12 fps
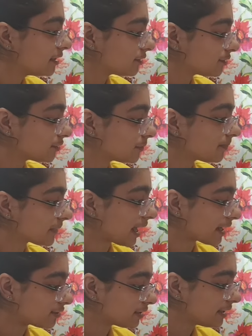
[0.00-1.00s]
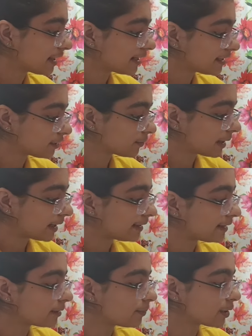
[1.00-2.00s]
So actually I
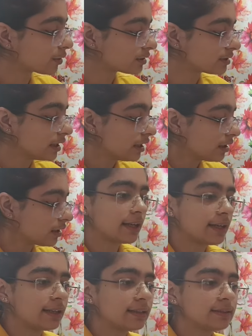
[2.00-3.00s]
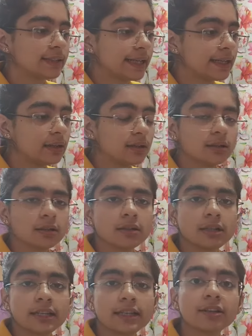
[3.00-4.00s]
required it because it is said
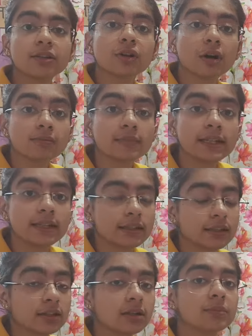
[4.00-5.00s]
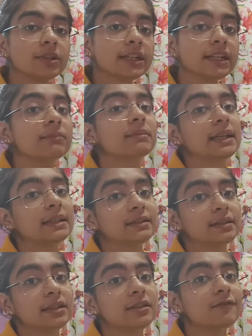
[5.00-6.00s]
like in the community
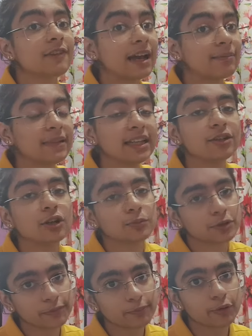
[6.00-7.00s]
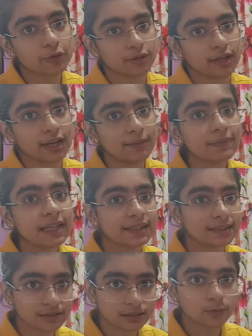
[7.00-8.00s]
medicine family adoption program, that
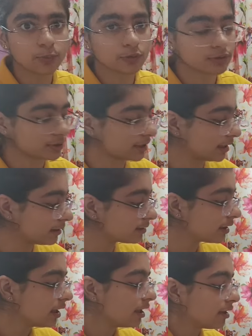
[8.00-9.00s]
is the postings,